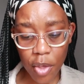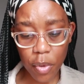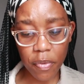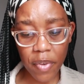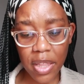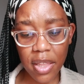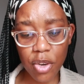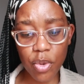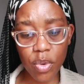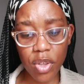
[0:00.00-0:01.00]
you'd find
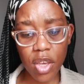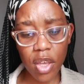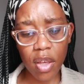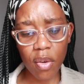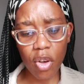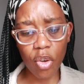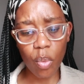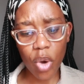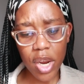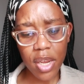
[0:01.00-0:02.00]
that you hear a
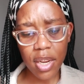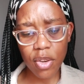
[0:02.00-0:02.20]
word